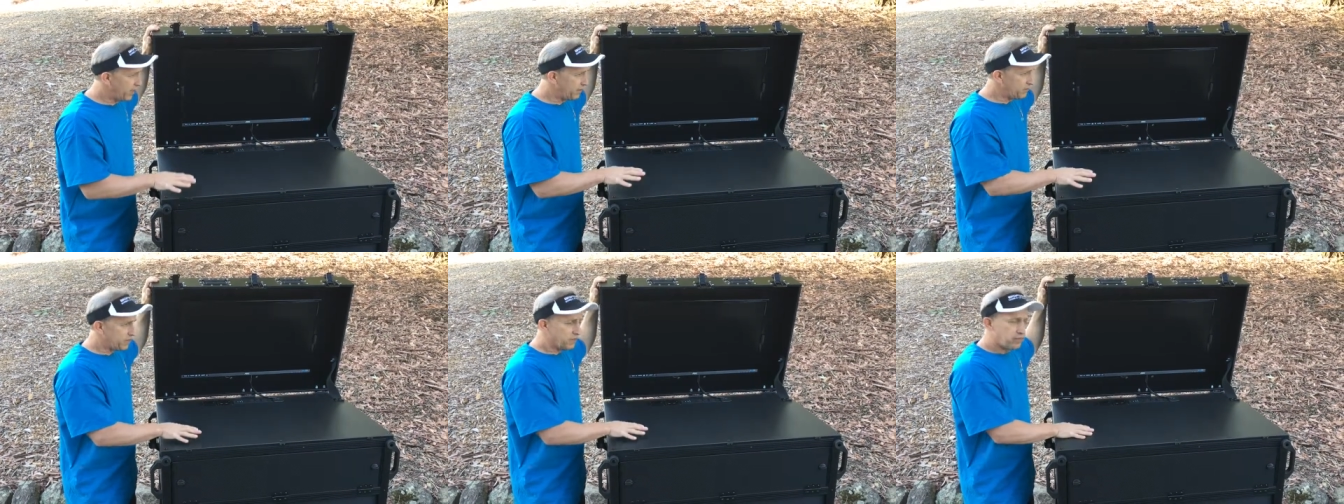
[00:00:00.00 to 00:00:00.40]

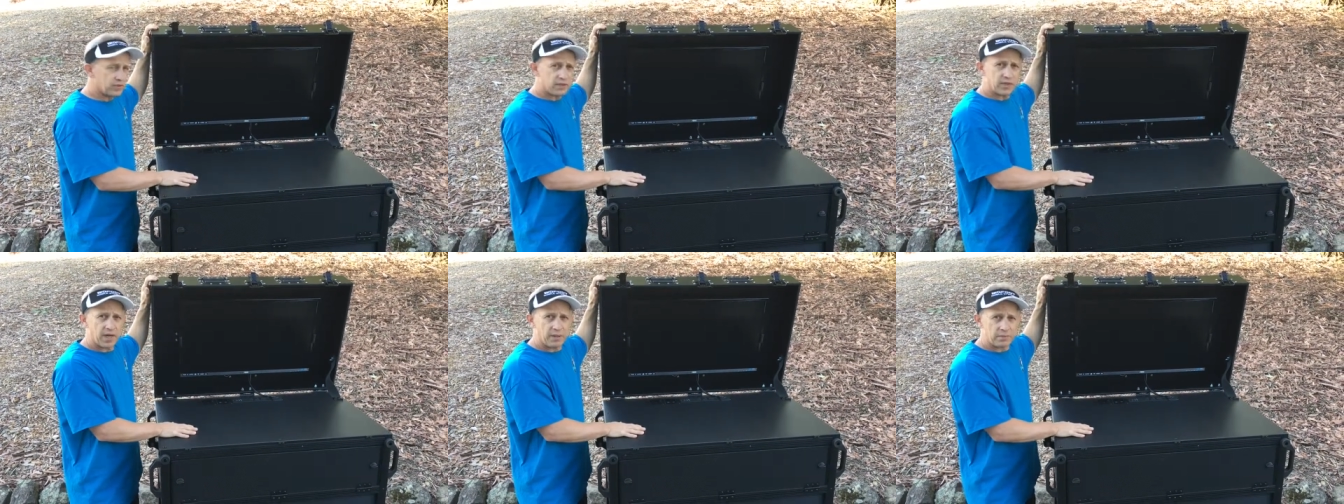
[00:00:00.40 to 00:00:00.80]
have
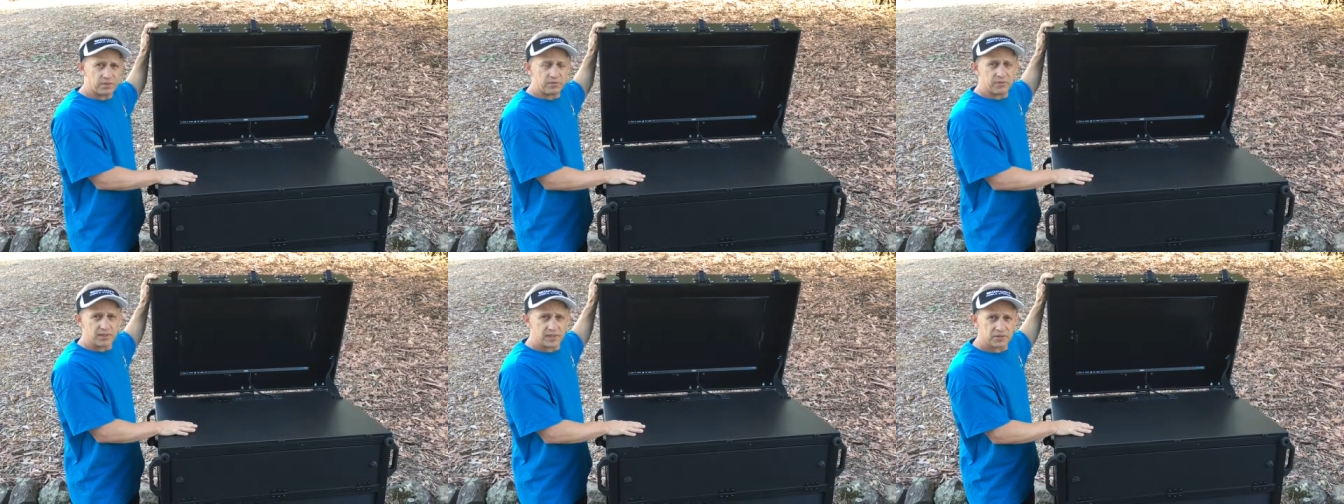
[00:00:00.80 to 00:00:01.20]
different
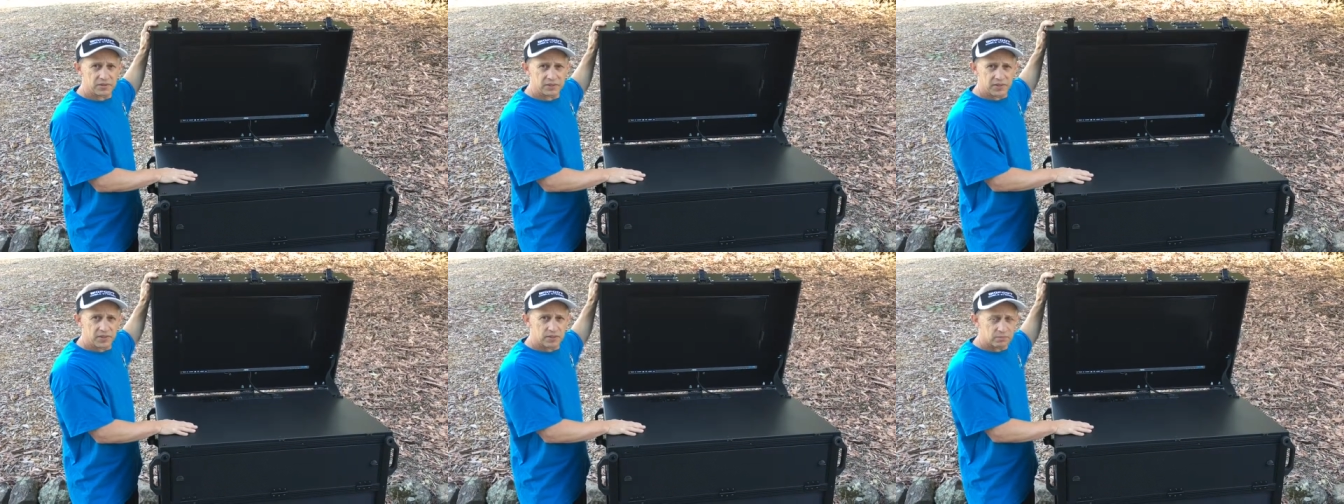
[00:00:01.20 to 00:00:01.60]
types of
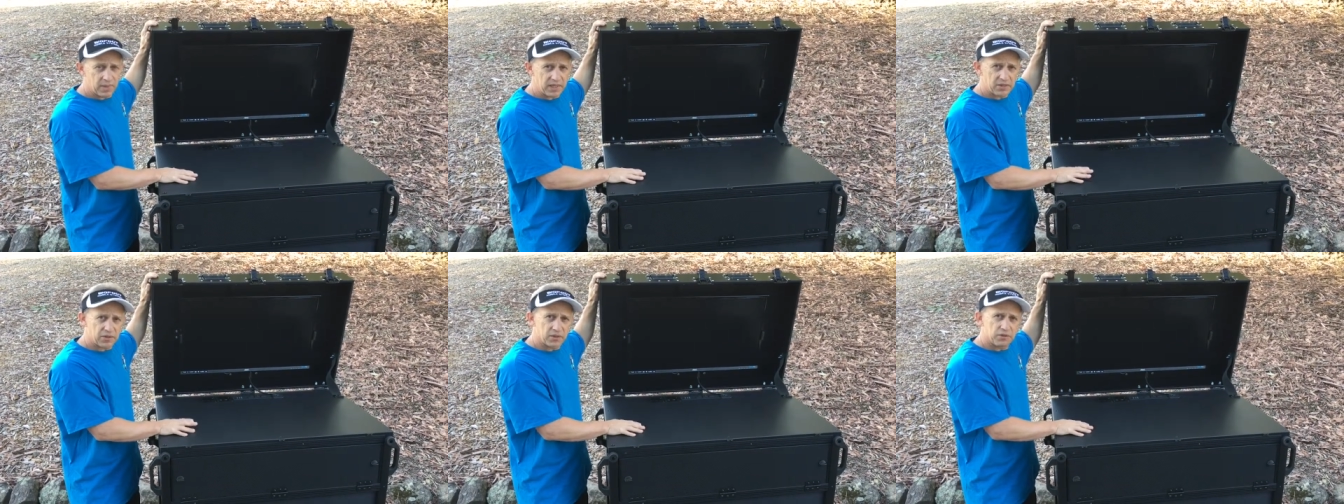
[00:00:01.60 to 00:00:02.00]
densities
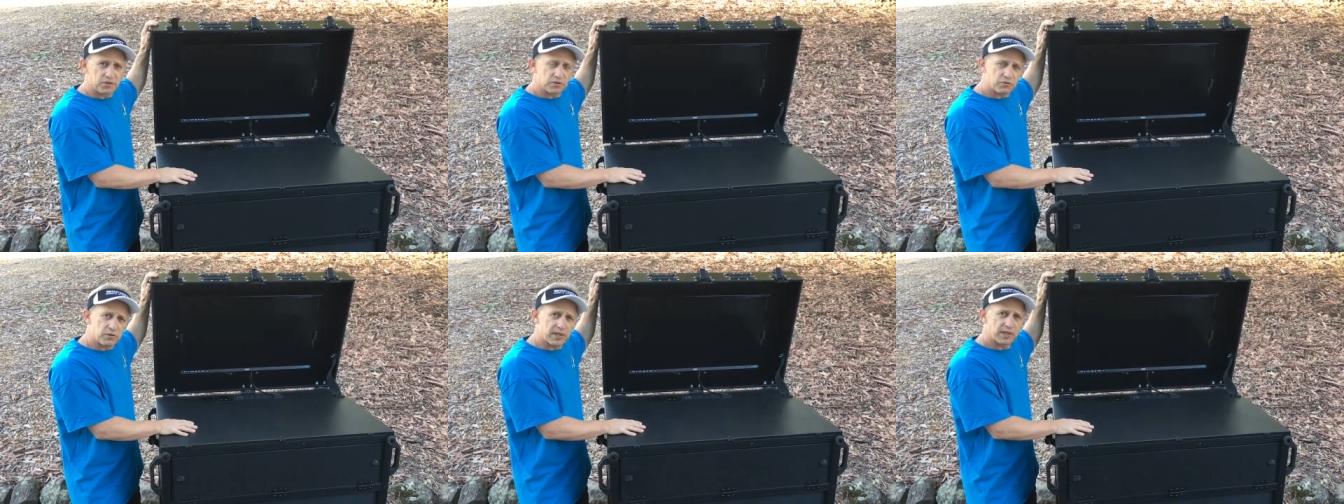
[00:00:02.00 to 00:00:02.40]
based on
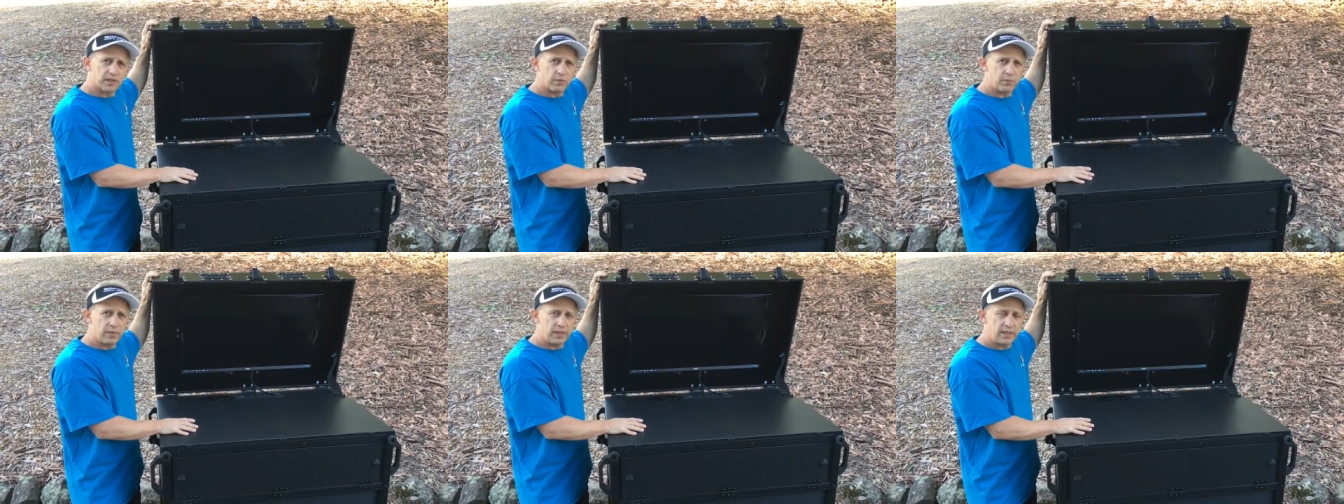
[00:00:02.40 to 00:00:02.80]
the strength
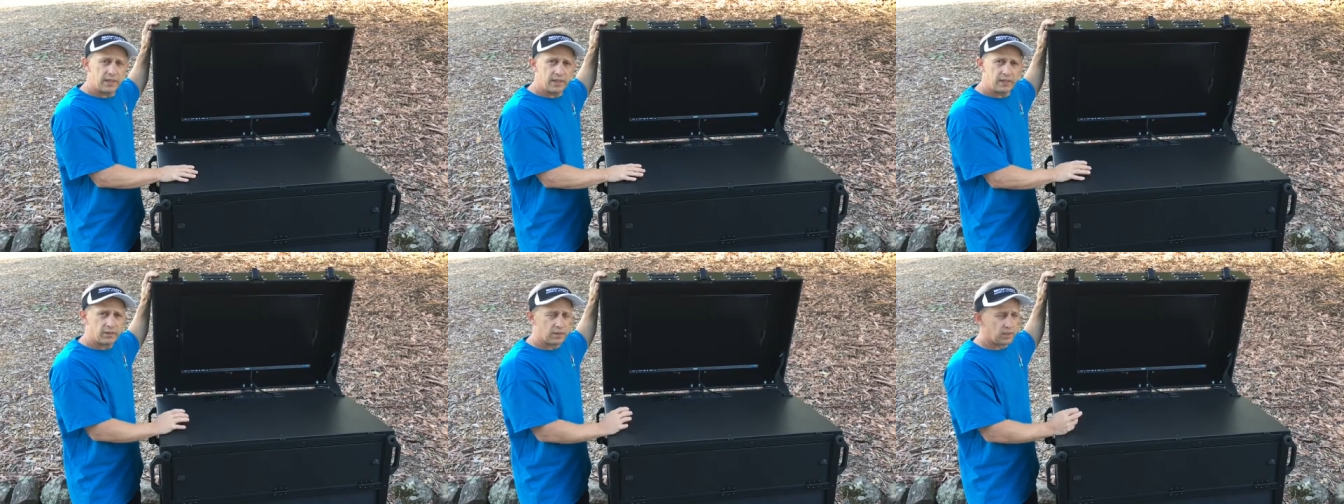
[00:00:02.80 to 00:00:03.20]
that we
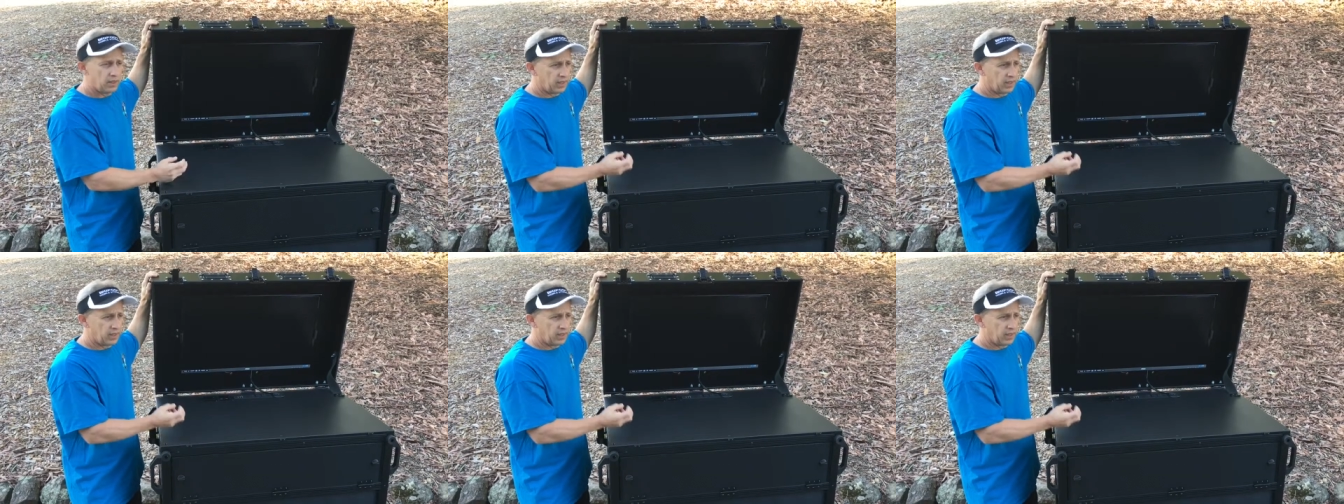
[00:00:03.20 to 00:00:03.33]
need.